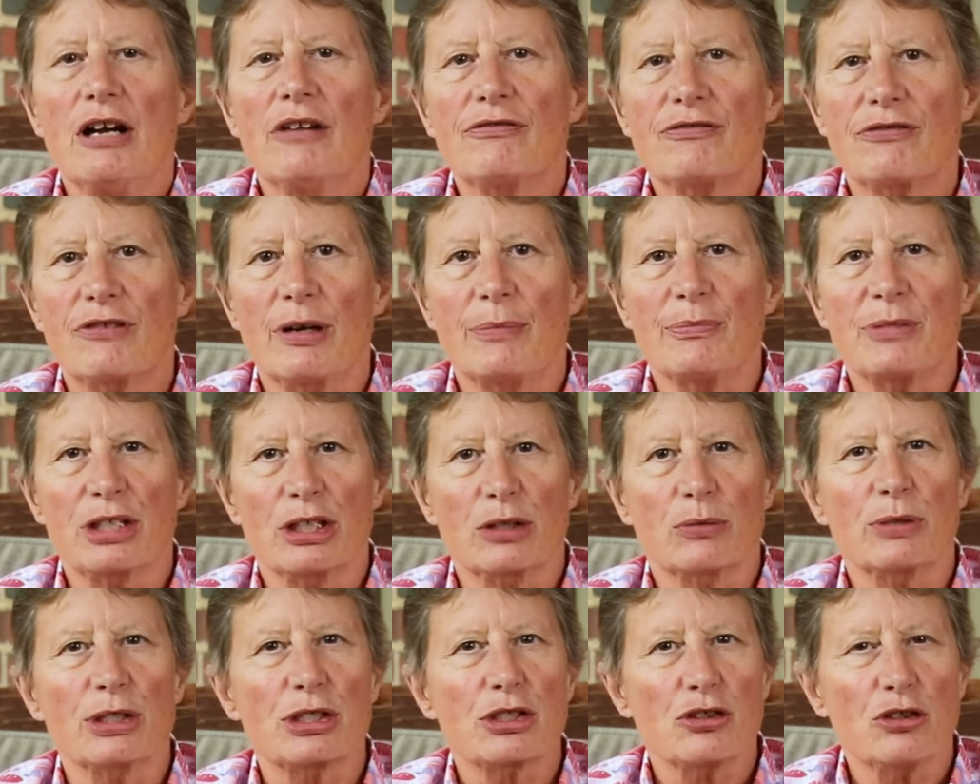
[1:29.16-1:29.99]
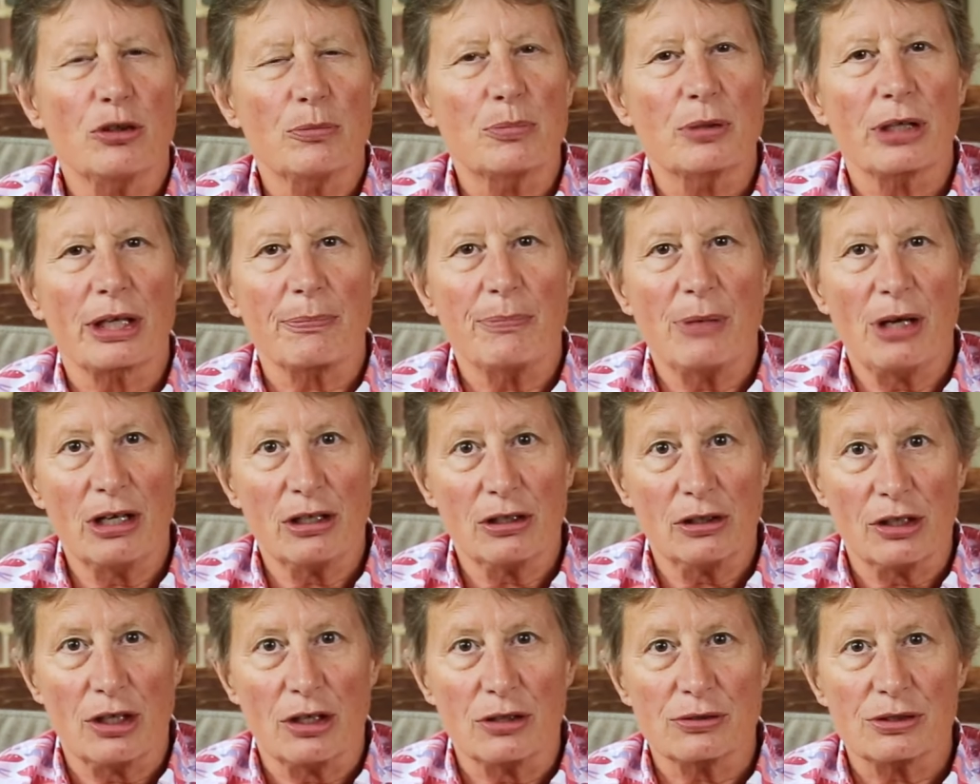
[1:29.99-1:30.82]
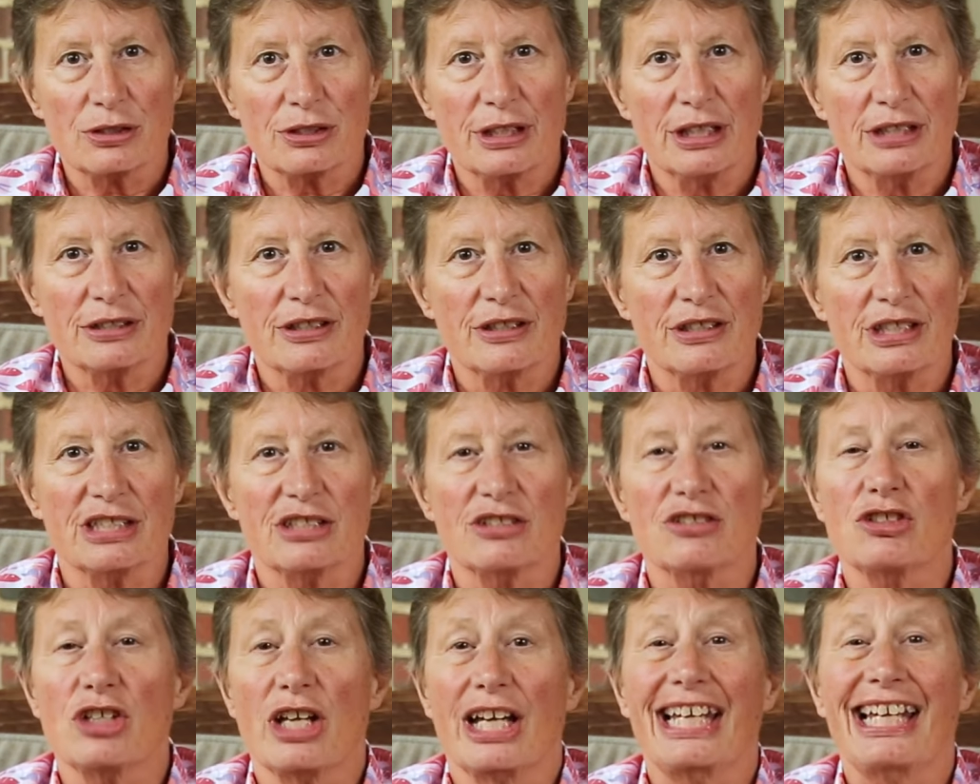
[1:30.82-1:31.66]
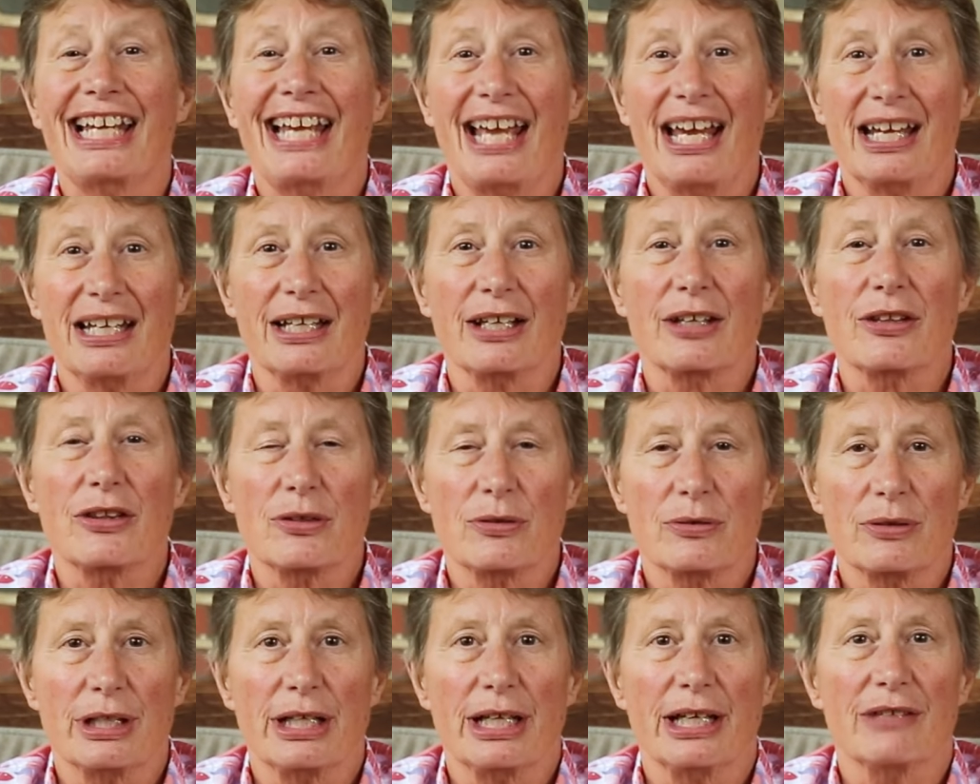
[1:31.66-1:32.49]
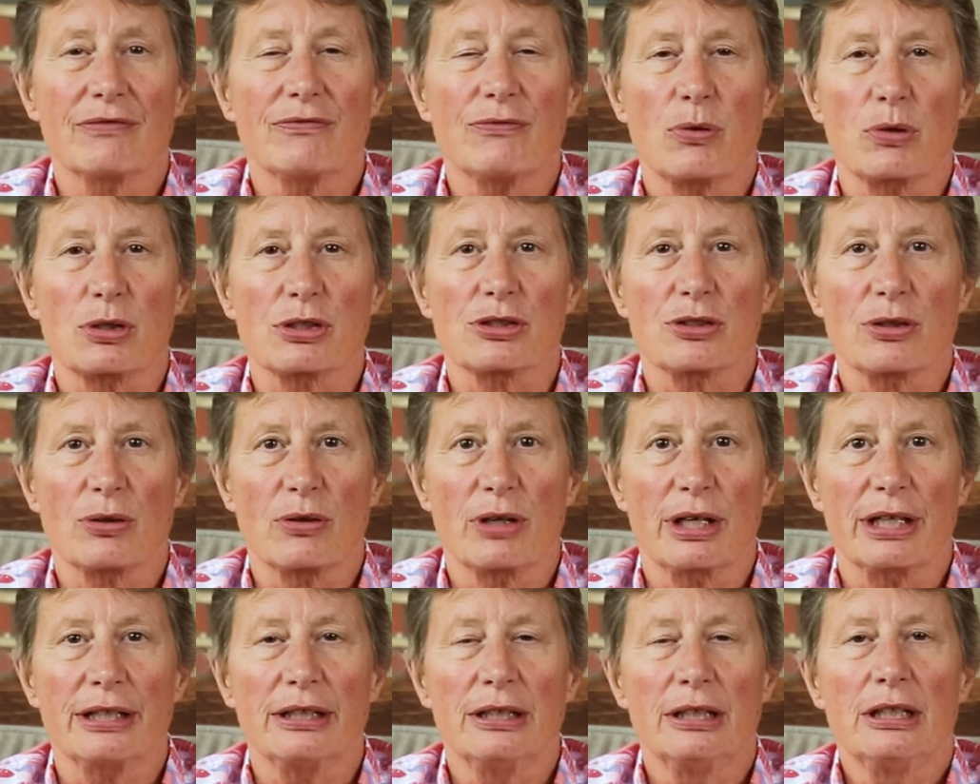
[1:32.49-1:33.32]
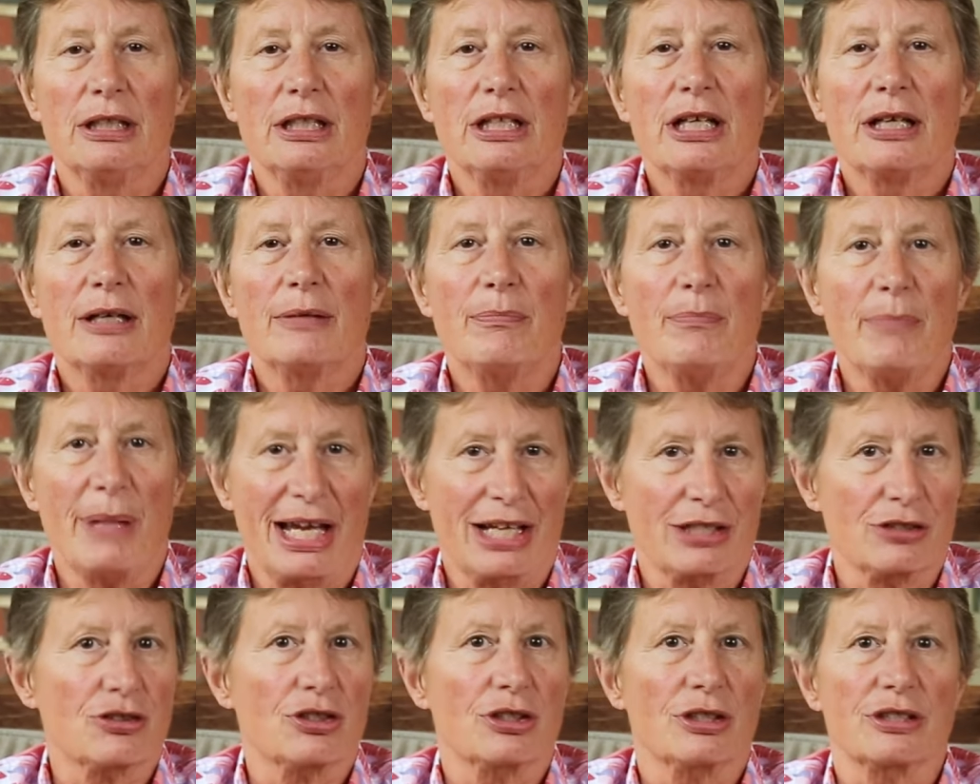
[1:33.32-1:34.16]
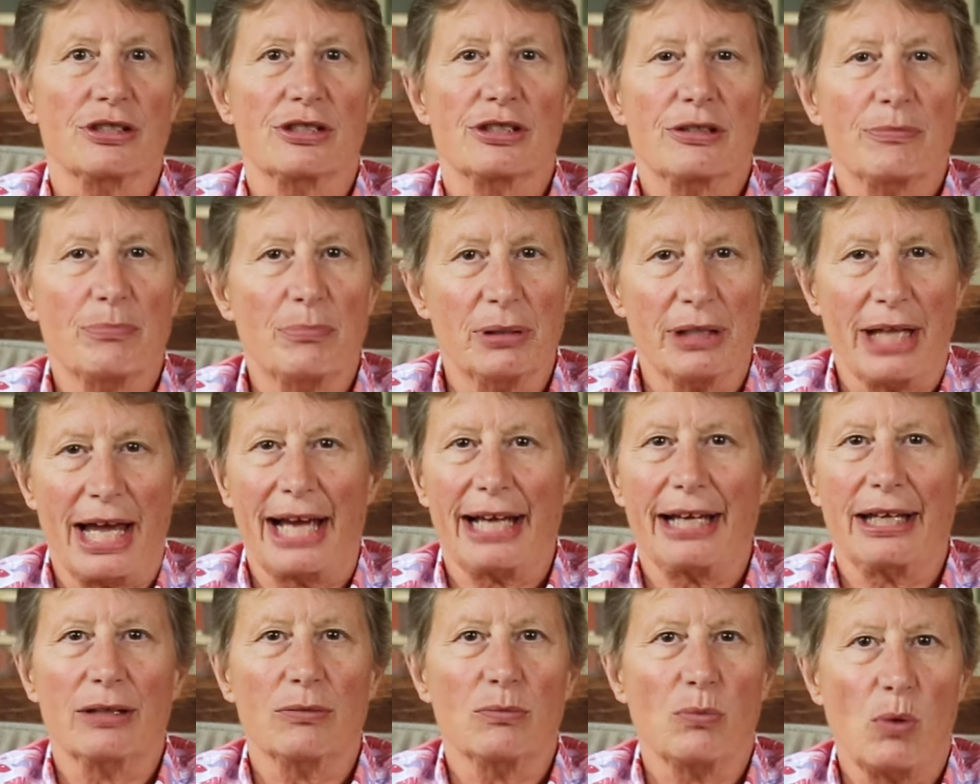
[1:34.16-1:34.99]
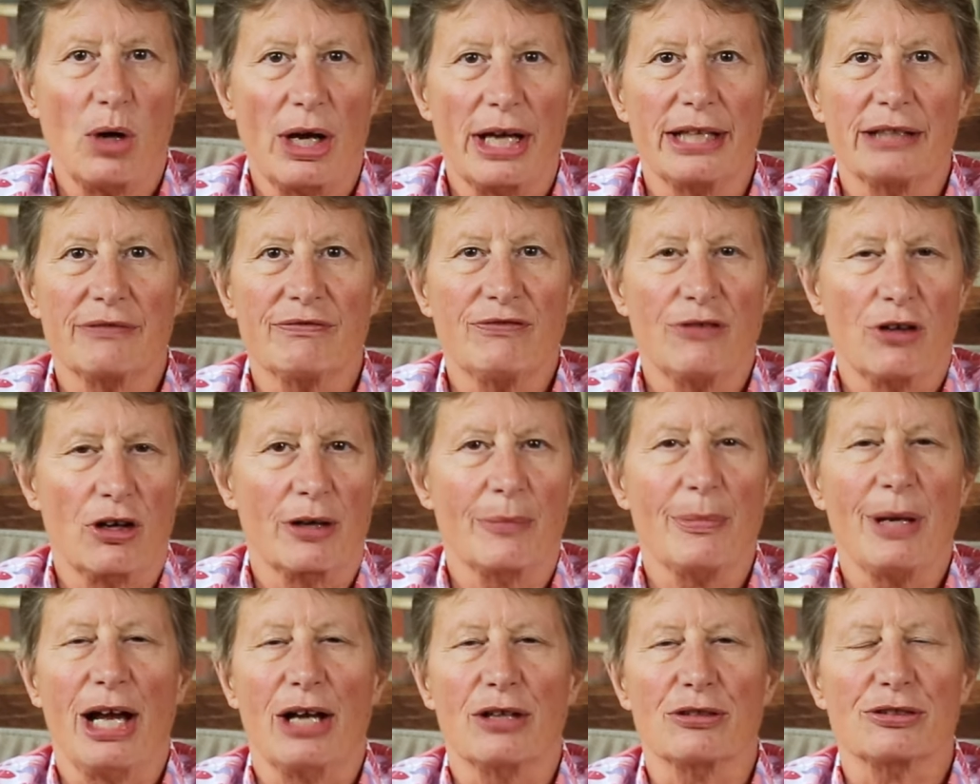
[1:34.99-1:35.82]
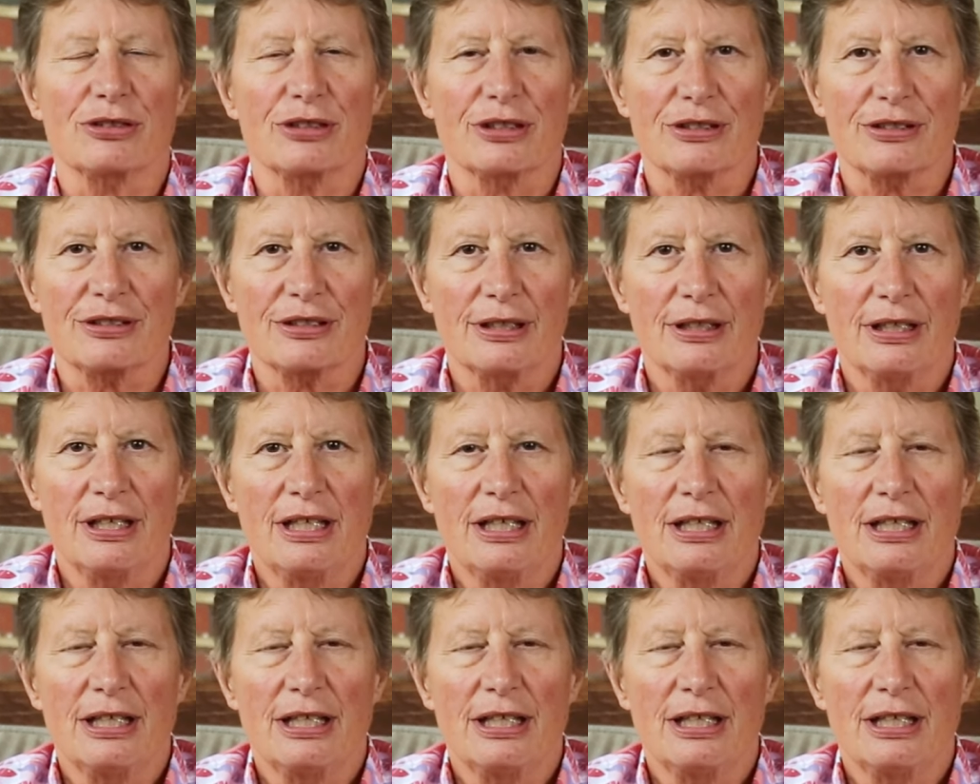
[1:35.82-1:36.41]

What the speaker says: from the original brick bungalows into these gigantic 3- and 4-story mansions, black and white farmhouses.